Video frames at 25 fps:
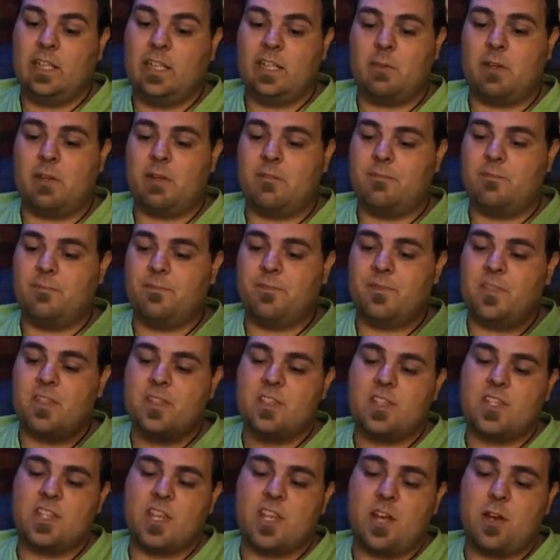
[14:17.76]
Anyway,
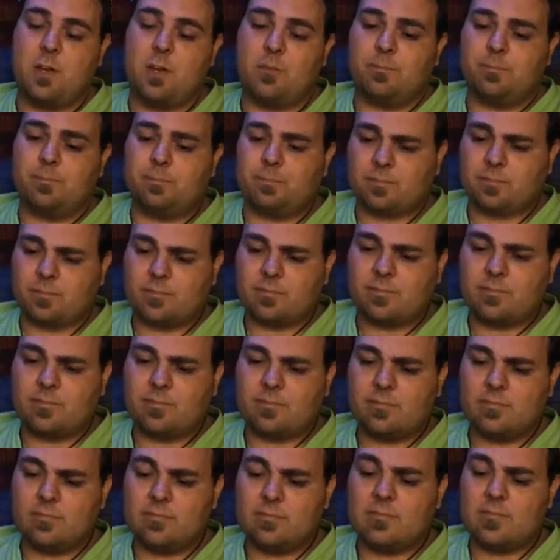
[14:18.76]
so
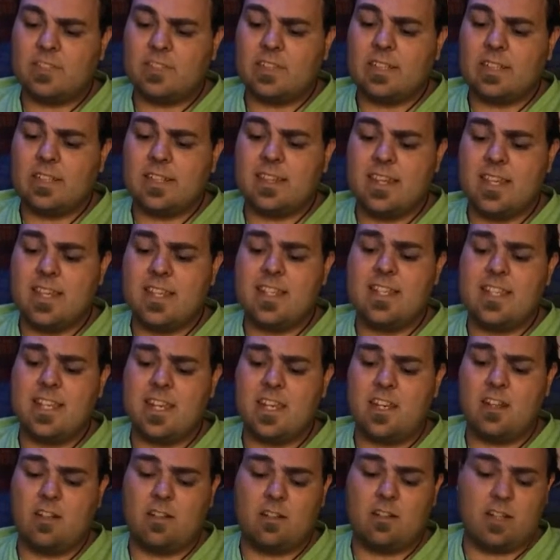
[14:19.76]
this
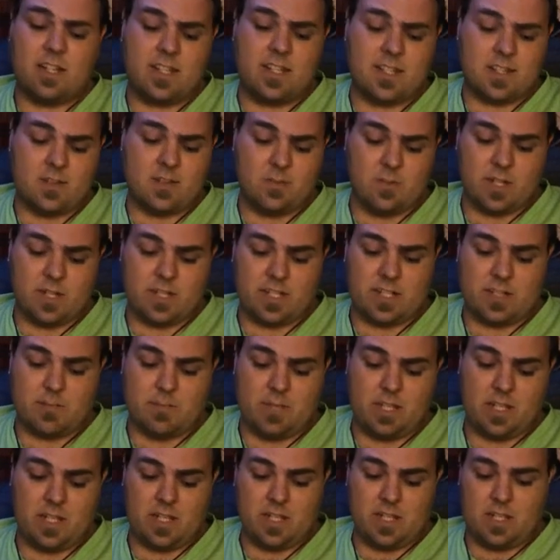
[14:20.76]
here is going to
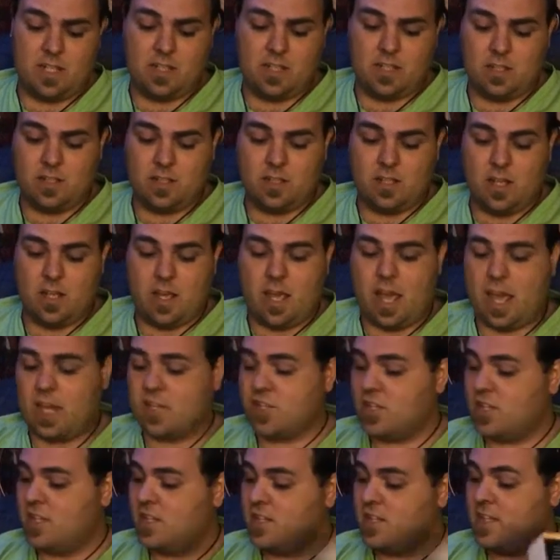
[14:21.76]
be,
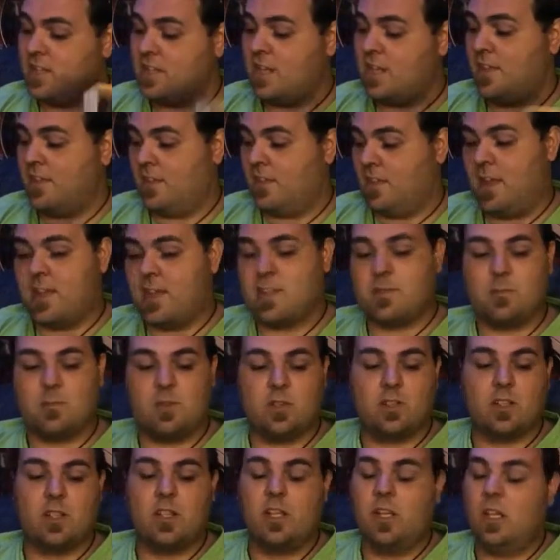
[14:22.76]
actually this is not the last
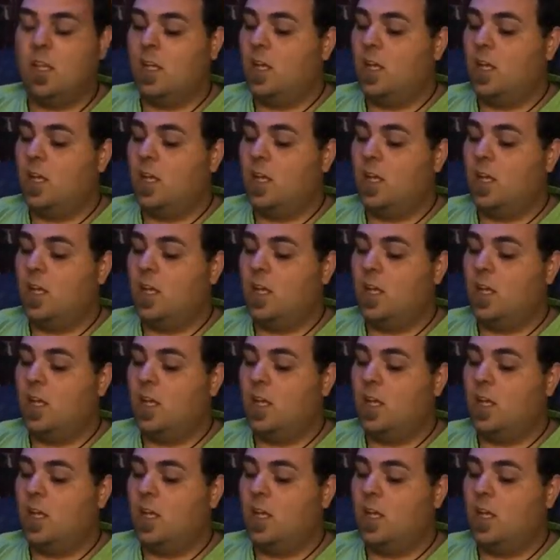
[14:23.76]
book.